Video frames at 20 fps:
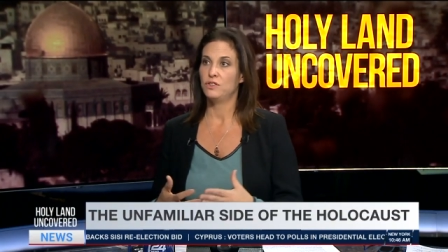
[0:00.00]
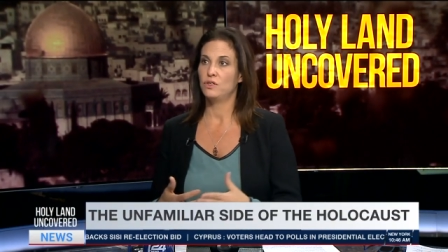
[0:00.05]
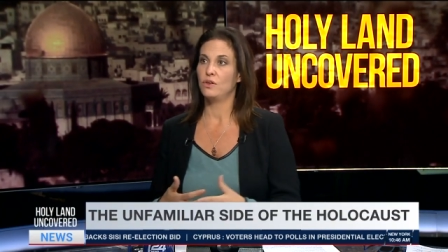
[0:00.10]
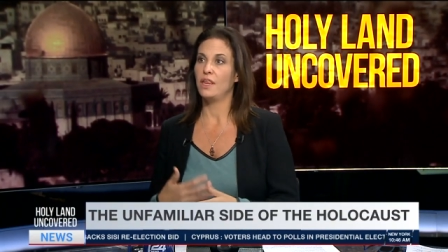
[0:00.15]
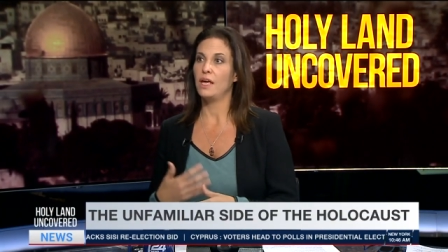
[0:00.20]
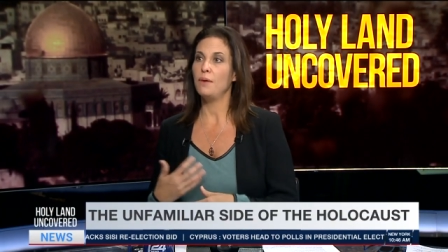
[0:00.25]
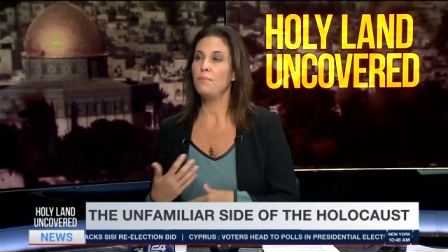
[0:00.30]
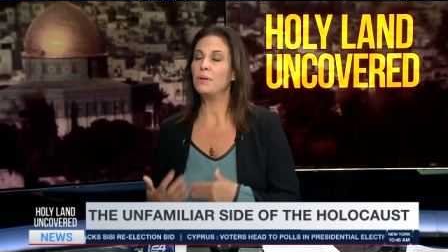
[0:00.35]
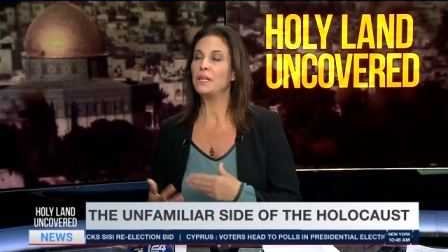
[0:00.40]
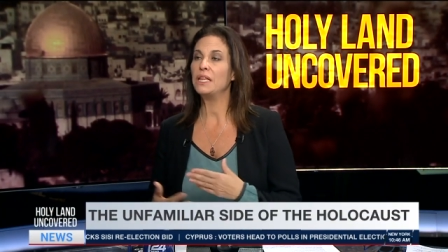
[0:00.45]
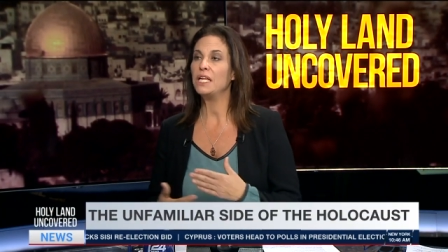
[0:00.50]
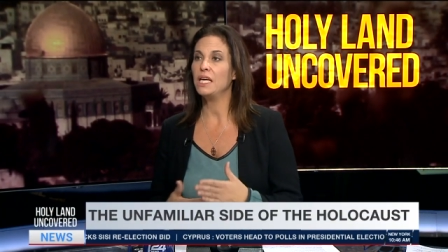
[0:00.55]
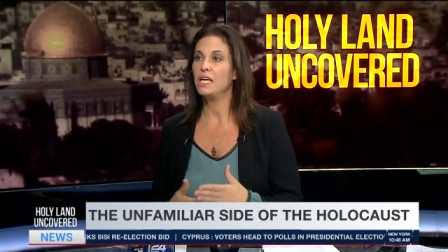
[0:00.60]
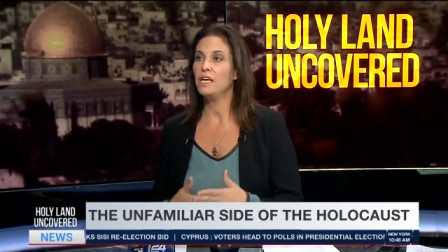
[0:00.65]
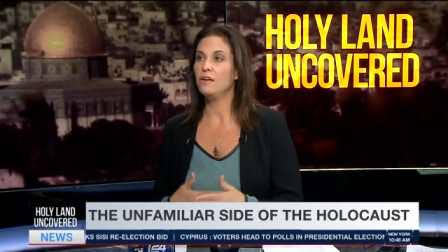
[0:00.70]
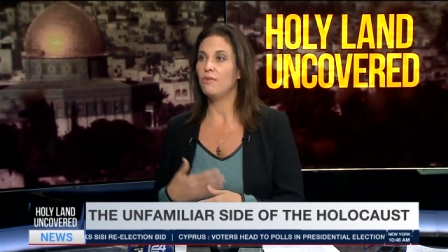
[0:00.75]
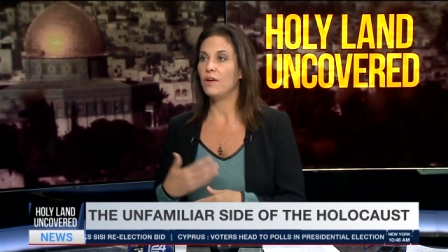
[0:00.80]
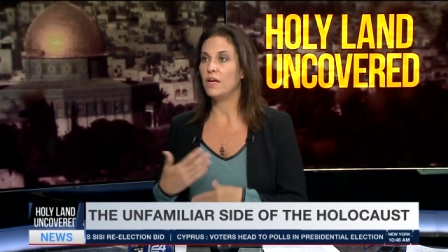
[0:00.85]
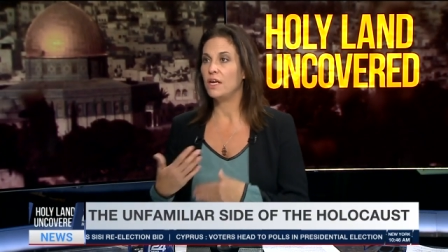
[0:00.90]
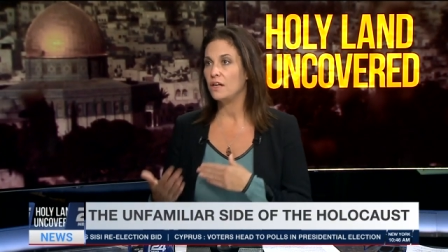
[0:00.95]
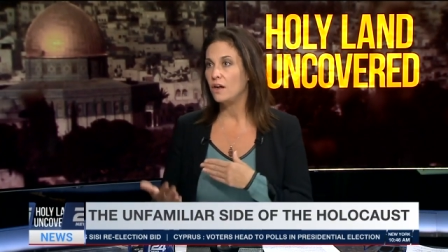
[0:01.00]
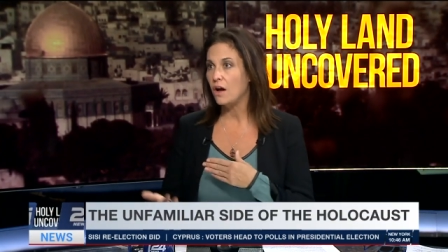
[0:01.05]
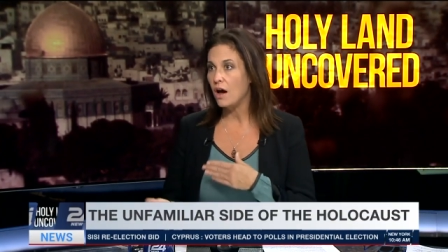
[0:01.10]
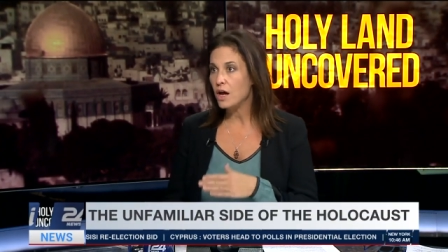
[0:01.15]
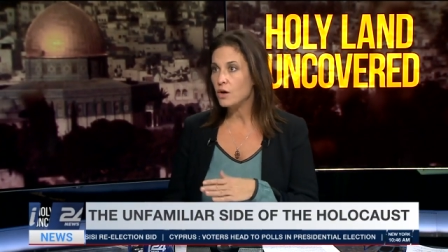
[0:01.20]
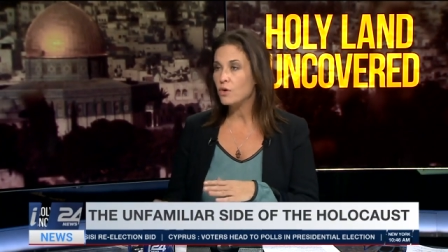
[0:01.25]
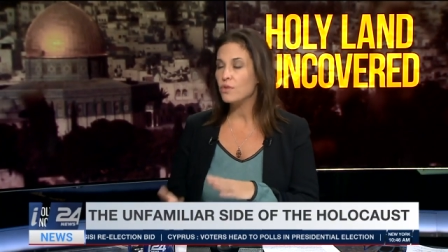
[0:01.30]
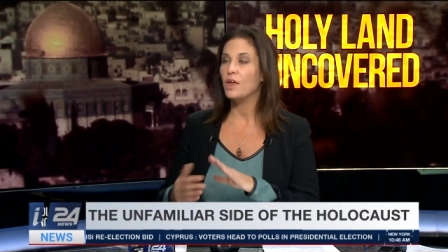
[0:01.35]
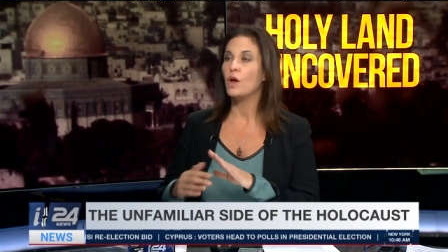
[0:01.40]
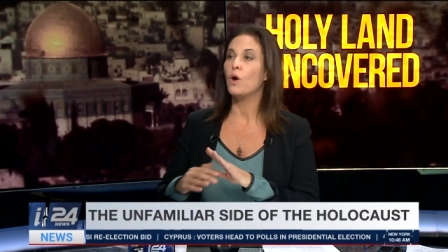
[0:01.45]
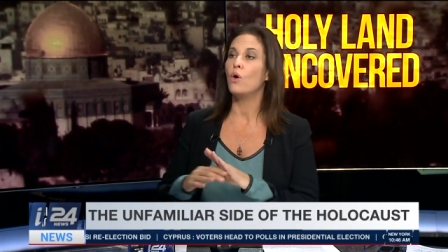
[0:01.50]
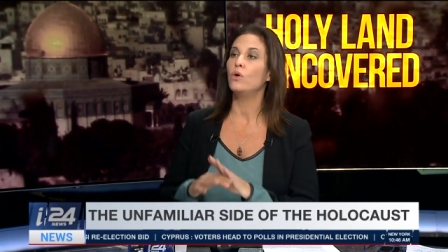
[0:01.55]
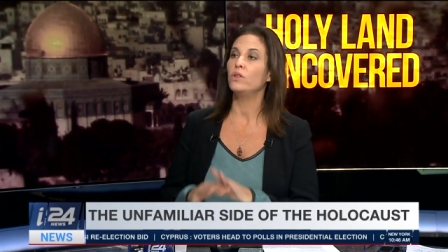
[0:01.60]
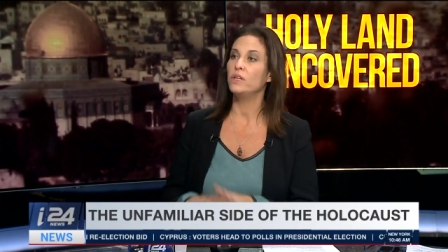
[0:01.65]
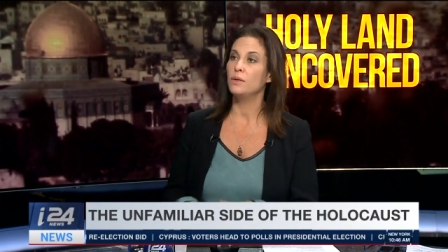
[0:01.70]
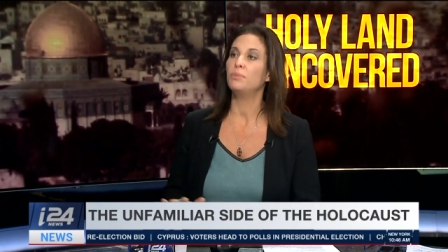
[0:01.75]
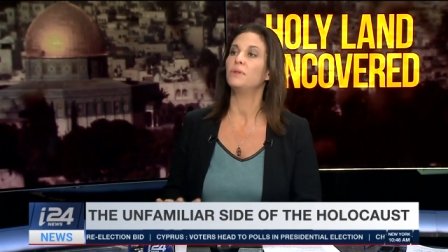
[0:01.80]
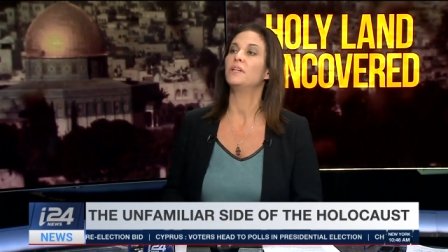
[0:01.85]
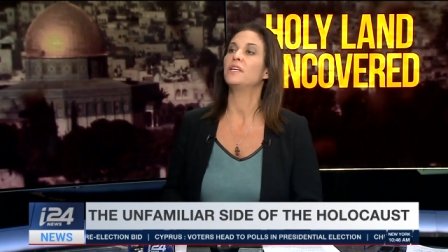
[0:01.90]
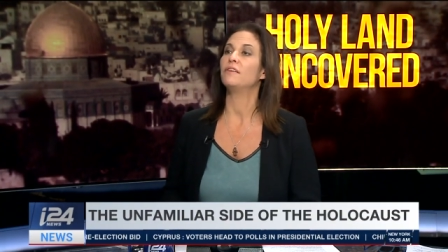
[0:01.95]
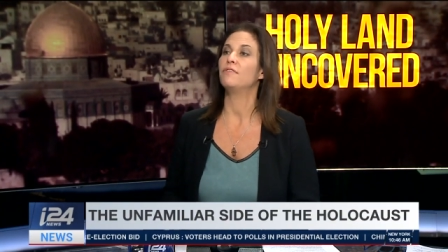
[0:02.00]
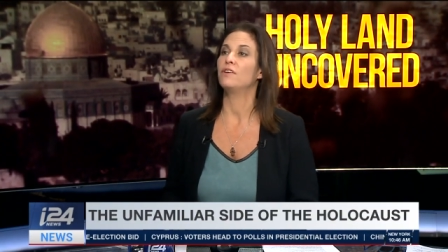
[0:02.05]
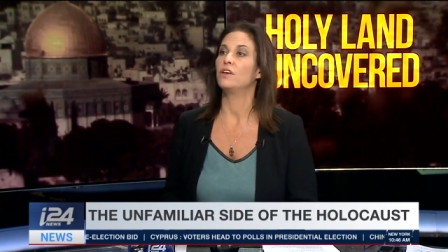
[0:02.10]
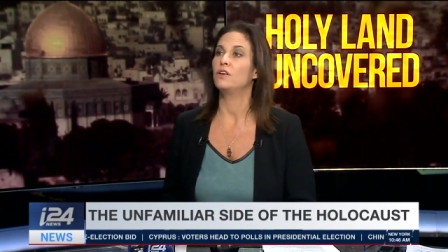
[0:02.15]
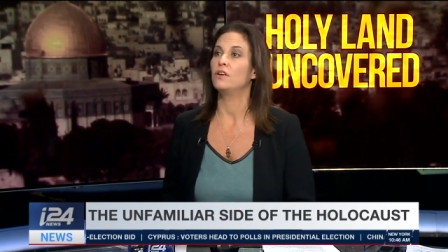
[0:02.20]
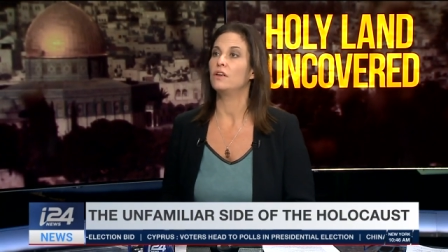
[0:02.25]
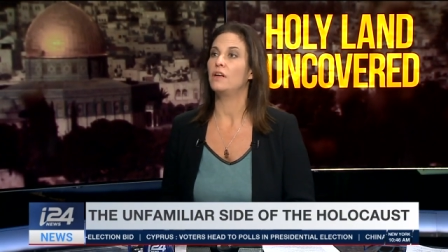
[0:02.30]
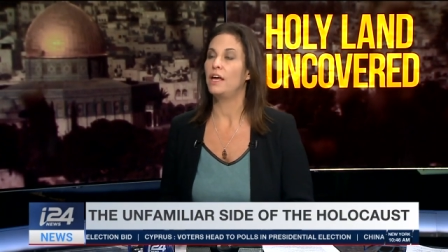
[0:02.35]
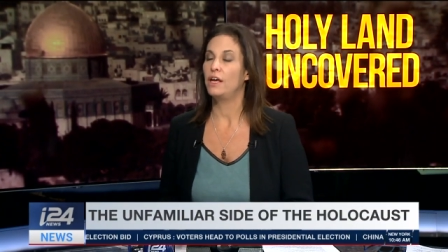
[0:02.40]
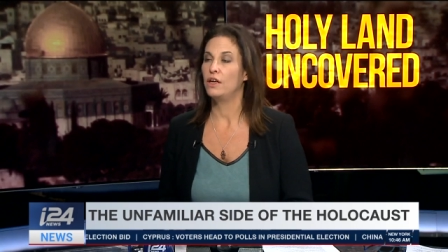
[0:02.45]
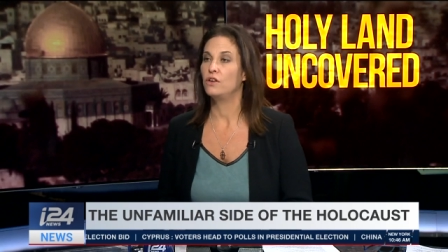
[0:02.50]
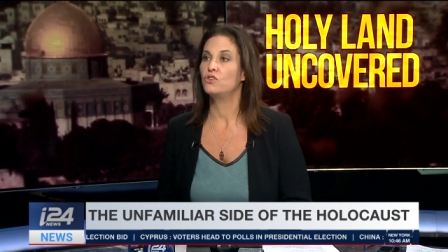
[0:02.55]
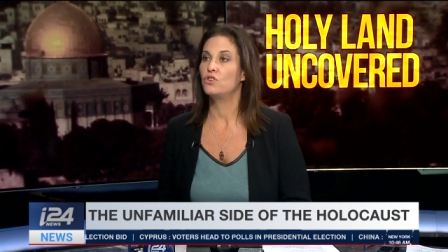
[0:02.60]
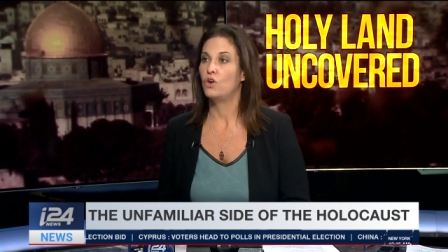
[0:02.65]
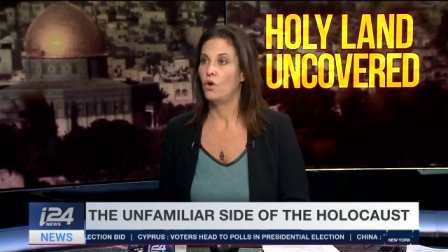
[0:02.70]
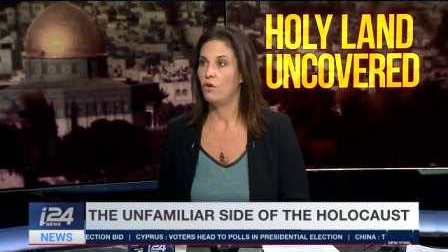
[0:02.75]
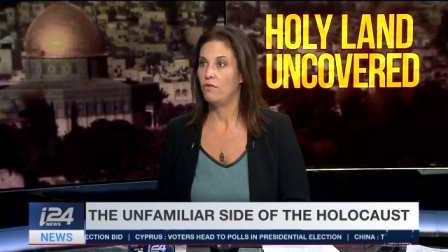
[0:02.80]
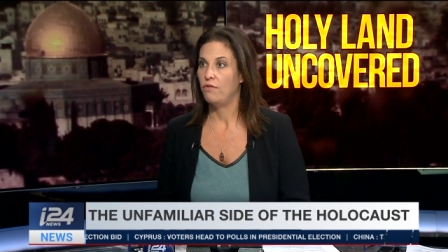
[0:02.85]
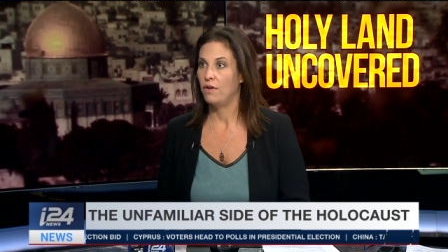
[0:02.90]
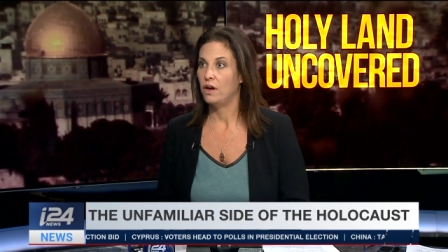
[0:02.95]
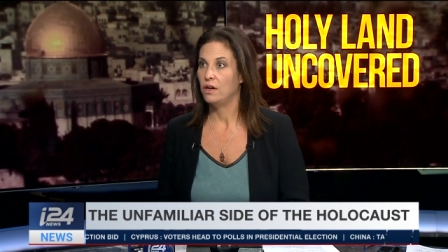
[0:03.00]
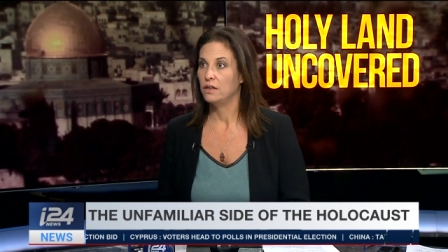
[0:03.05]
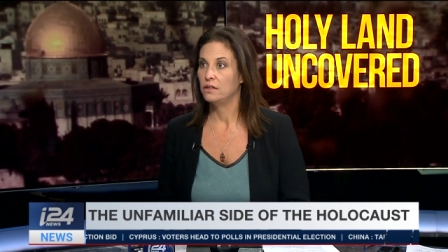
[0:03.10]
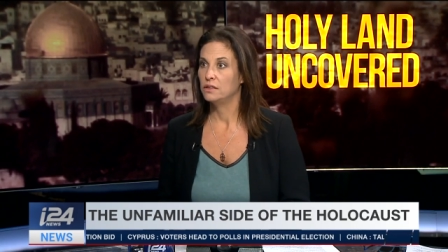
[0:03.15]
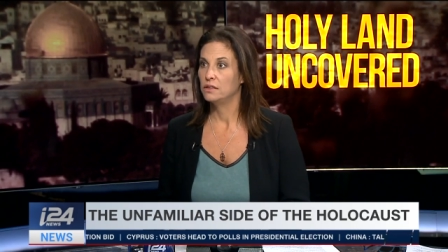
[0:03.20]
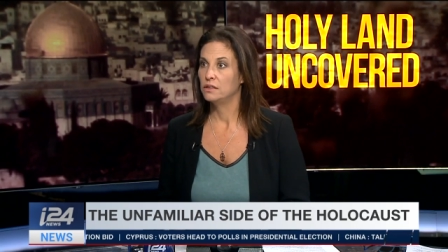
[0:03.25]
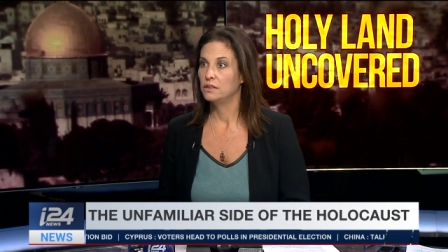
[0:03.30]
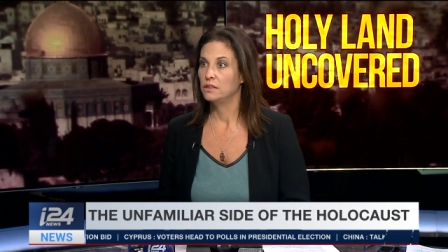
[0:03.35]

So they believe in God or they only believe in, in Jehovah?